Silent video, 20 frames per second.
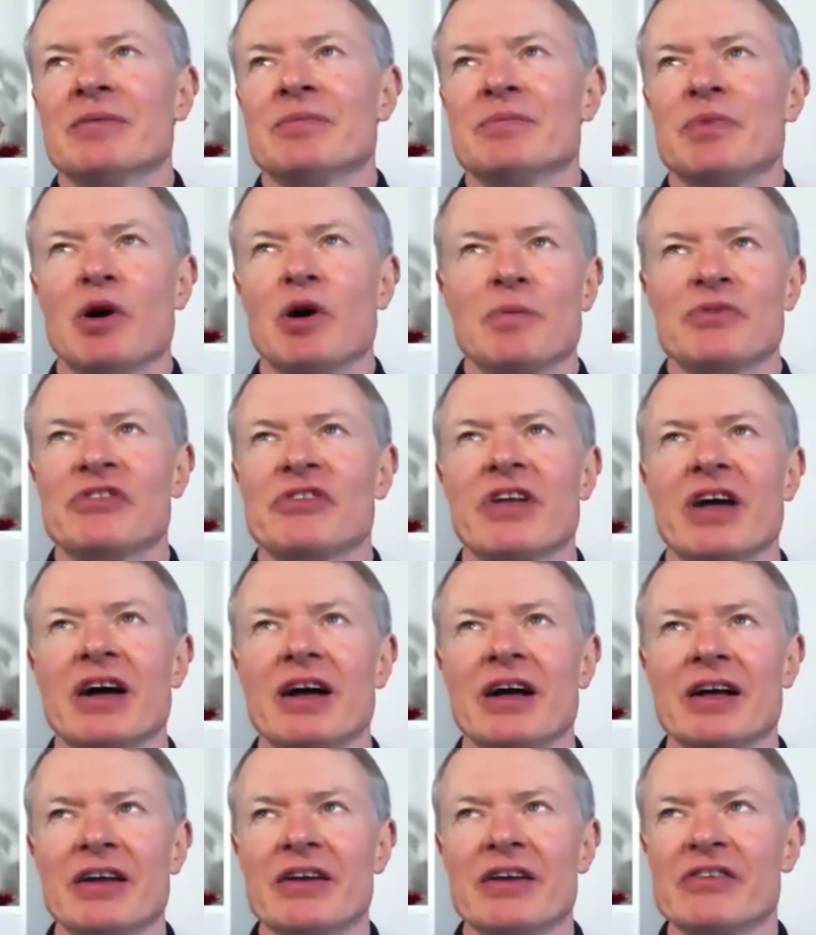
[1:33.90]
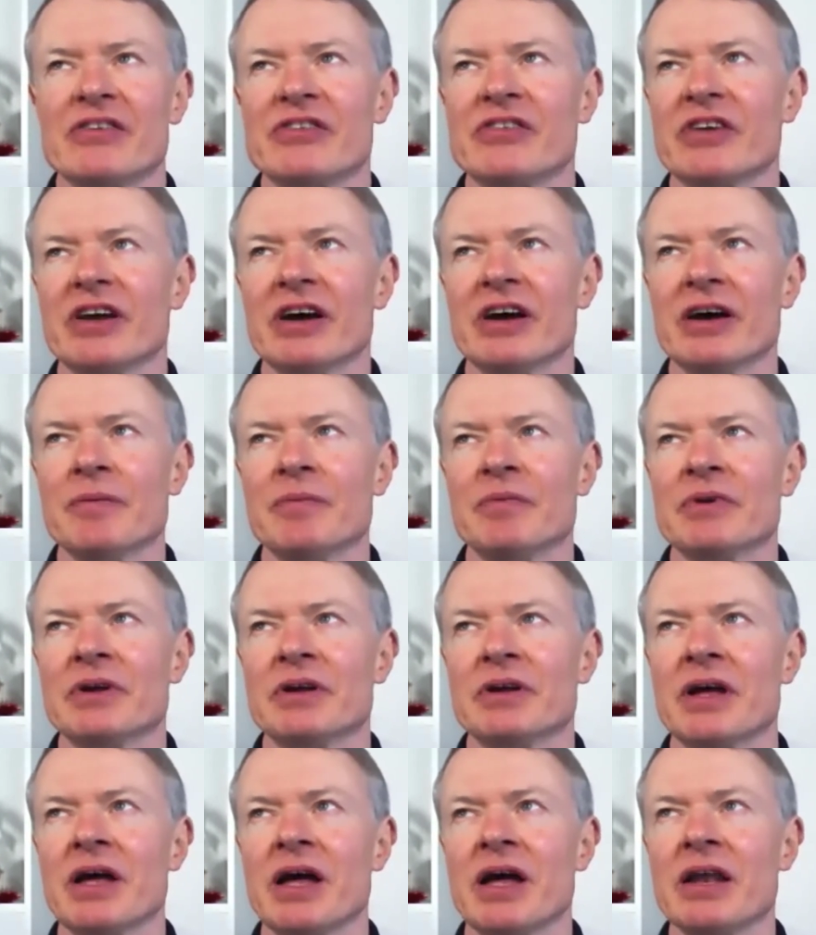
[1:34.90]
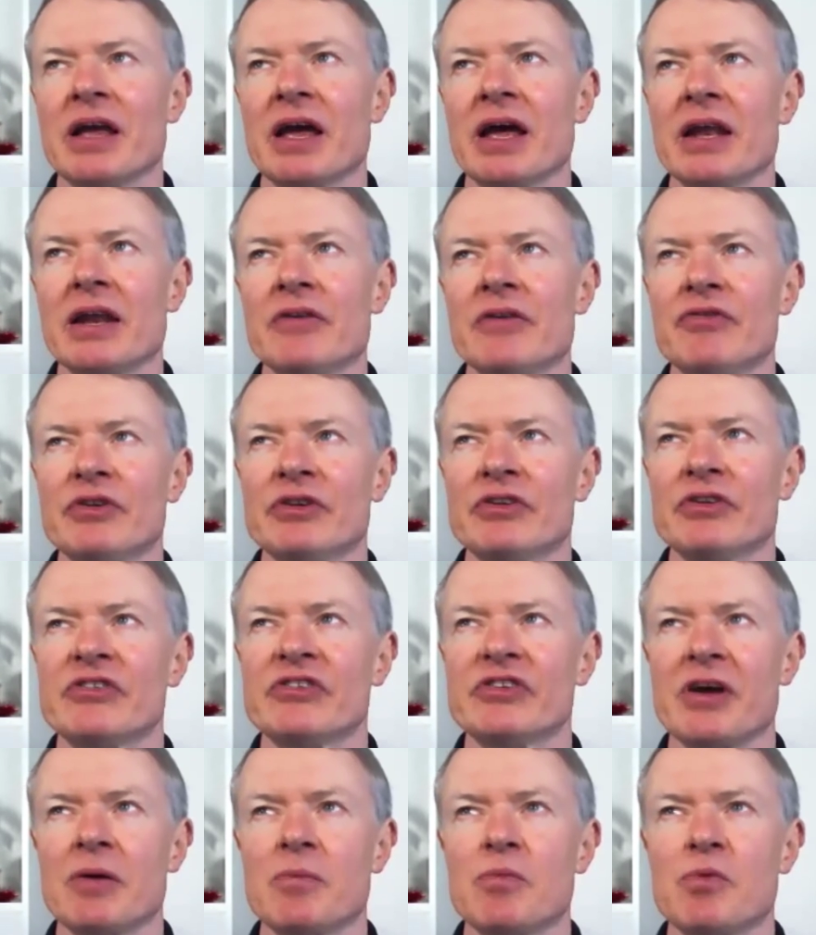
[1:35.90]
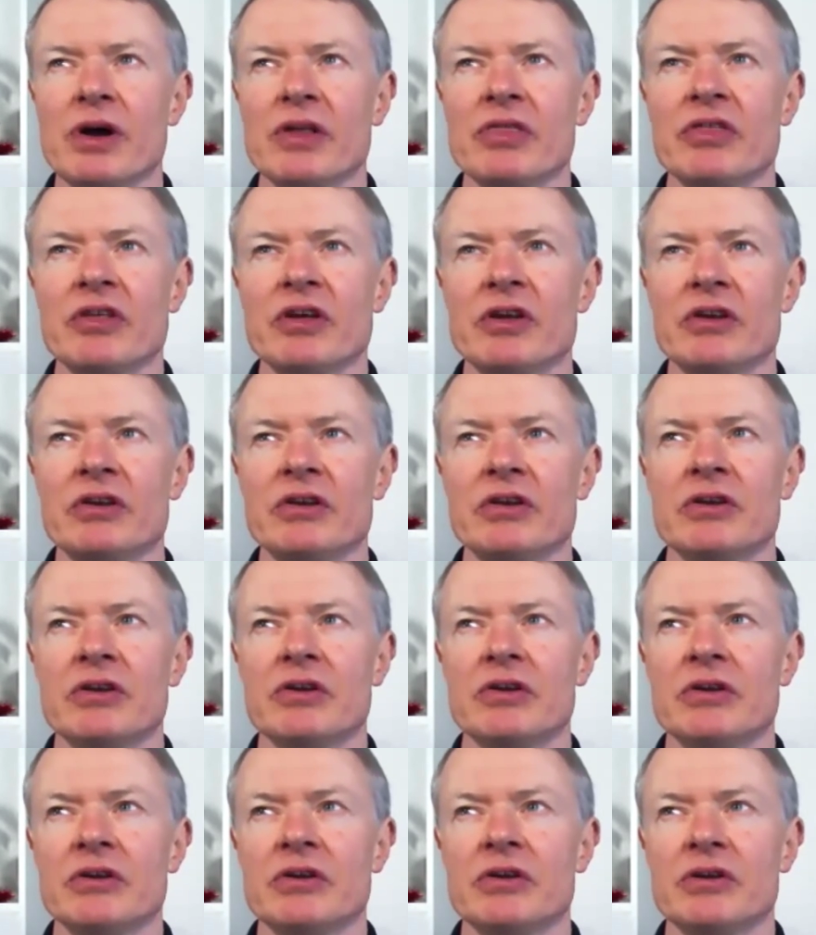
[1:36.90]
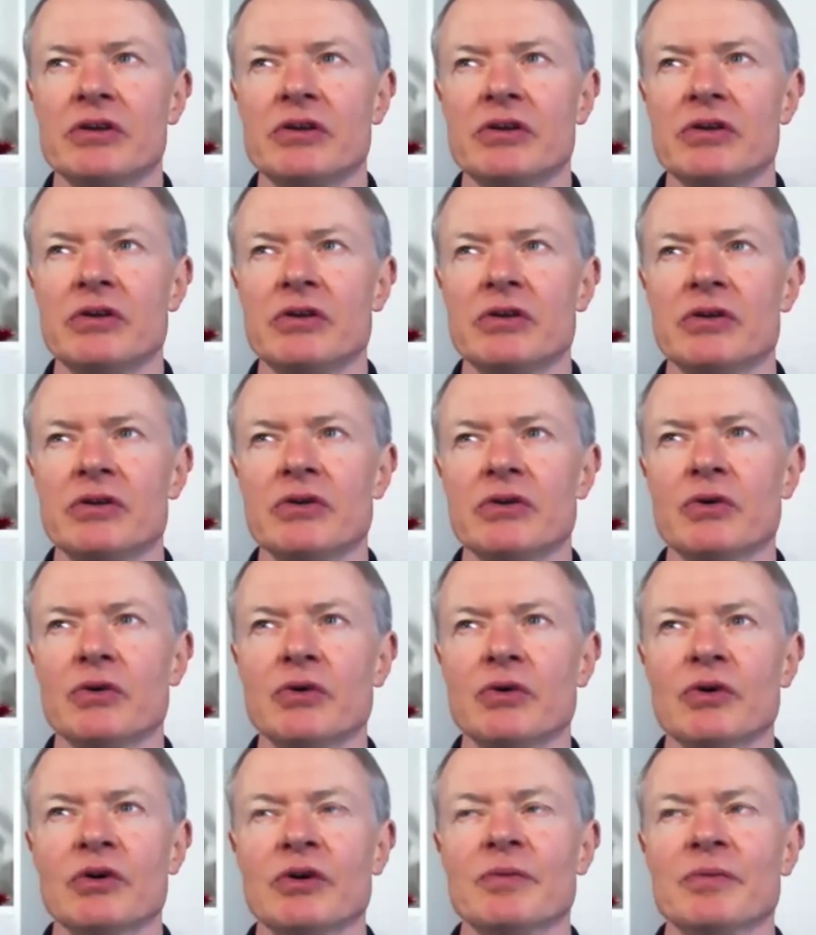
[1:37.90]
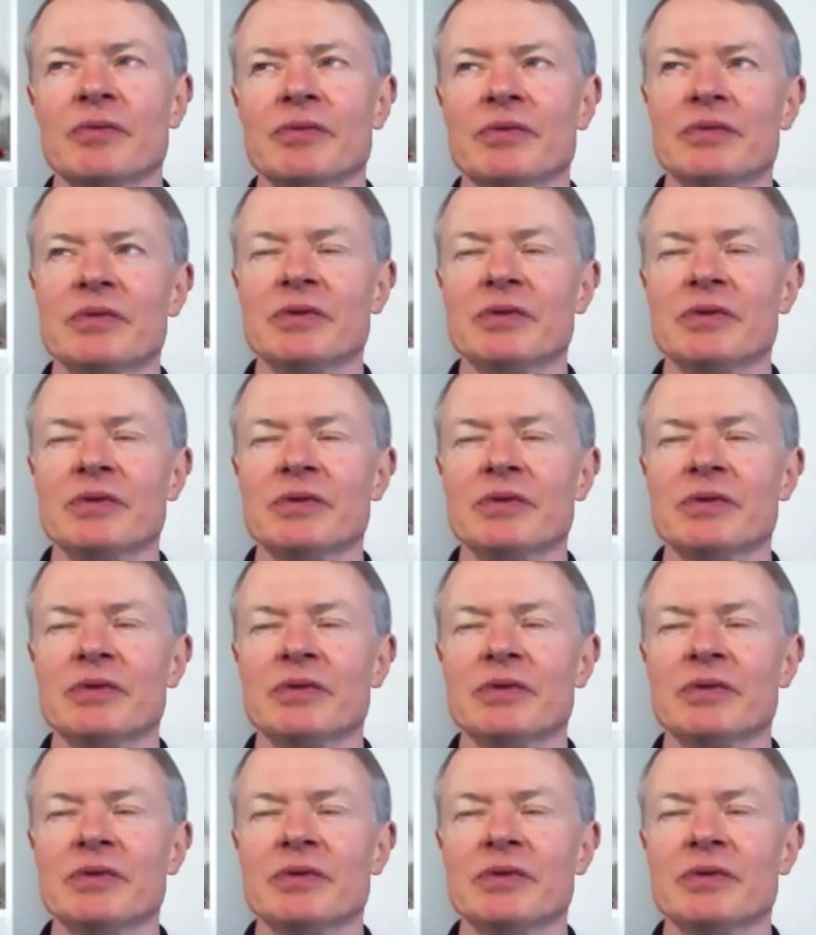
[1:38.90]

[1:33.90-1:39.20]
pop stars. And if it's someone that your